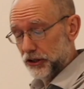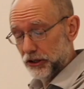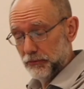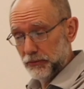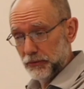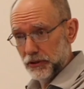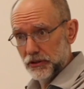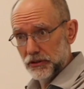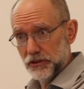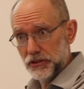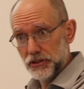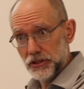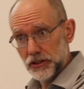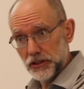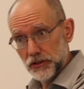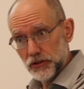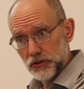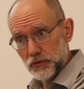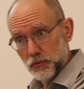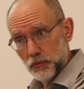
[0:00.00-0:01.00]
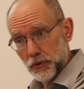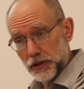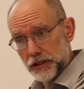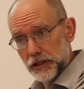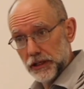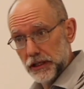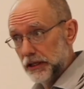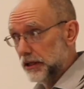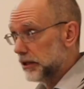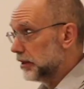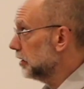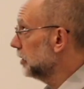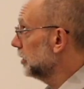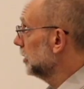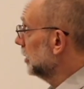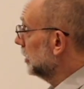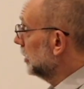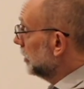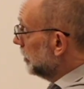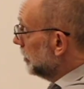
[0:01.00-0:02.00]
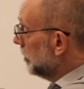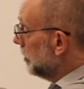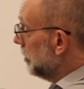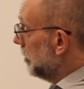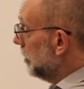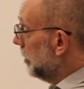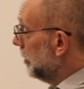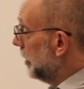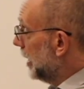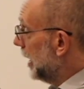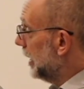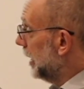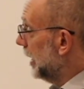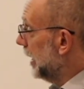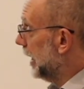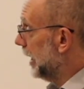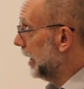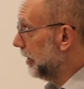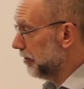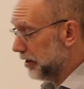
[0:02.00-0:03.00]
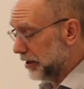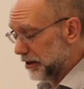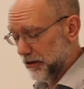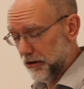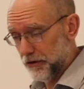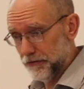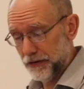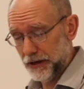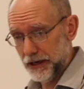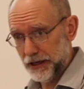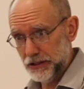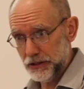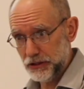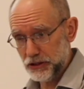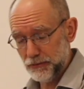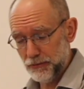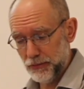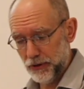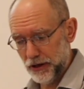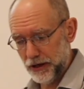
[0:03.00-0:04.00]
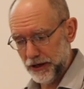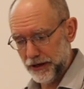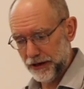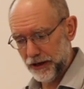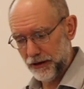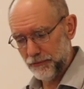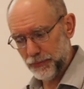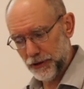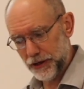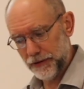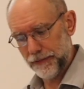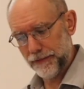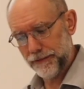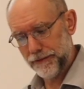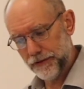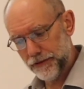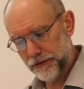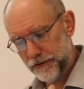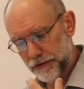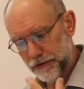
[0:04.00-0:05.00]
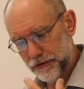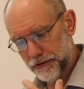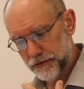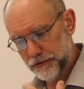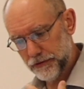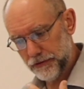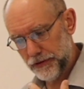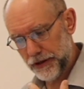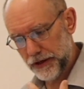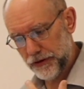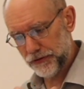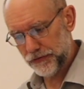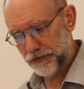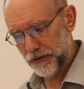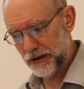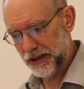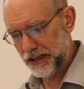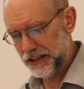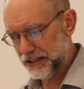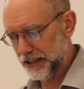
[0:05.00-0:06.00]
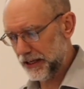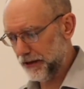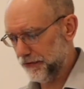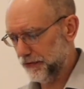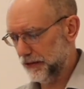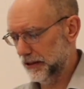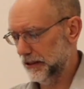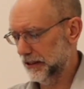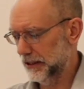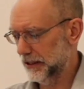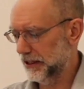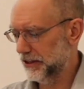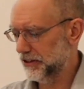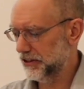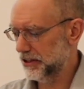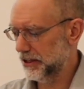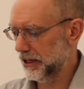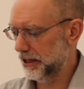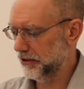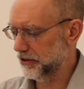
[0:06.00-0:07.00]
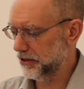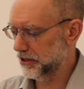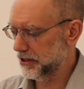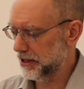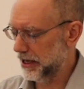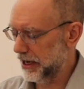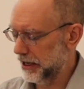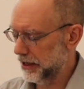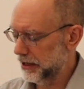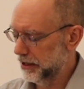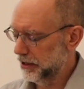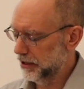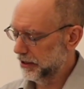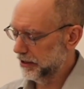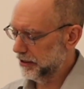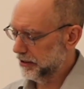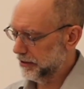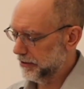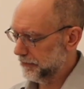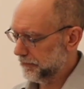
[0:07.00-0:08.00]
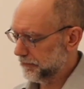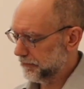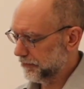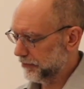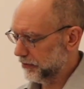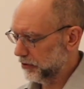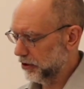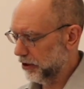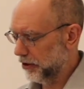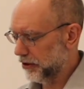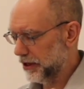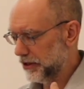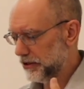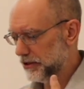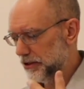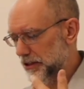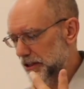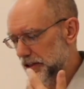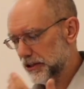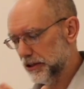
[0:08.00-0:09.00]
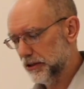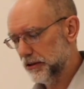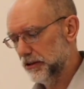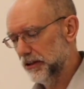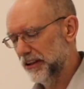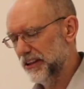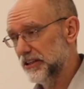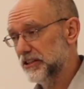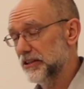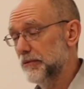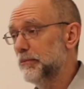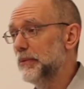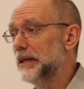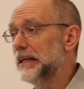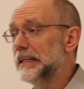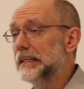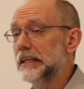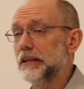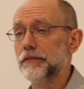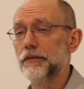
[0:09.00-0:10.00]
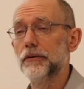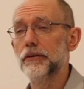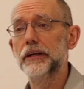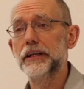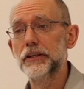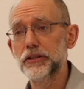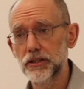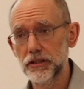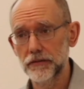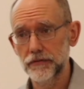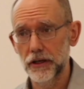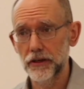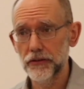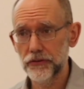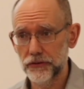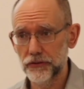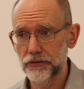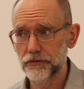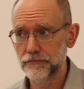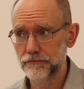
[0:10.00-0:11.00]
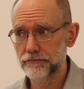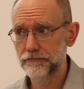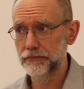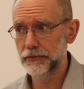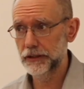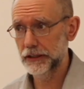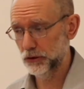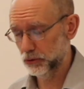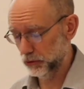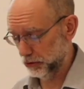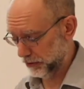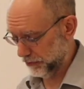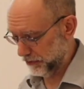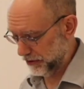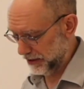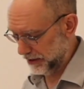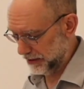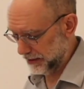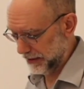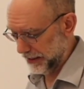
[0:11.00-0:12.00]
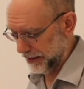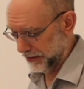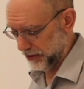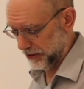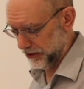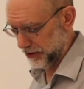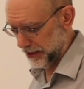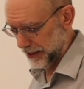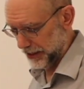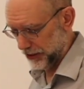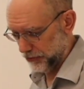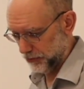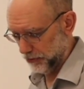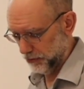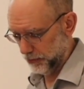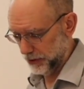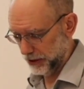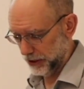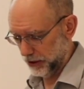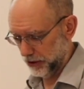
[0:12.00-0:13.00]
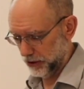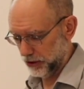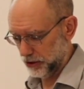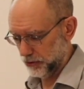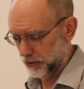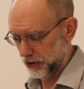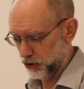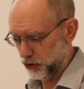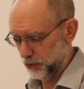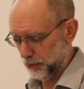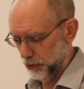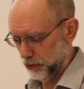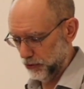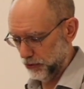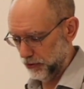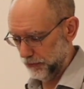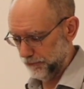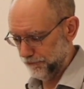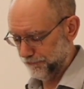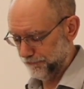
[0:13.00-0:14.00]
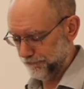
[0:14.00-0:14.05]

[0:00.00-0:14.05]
communities within that area of Asia Minor, but there's very definitely a sense that, you know, there's a meaning for each of us in all of these letters, and that's what we're going to explore.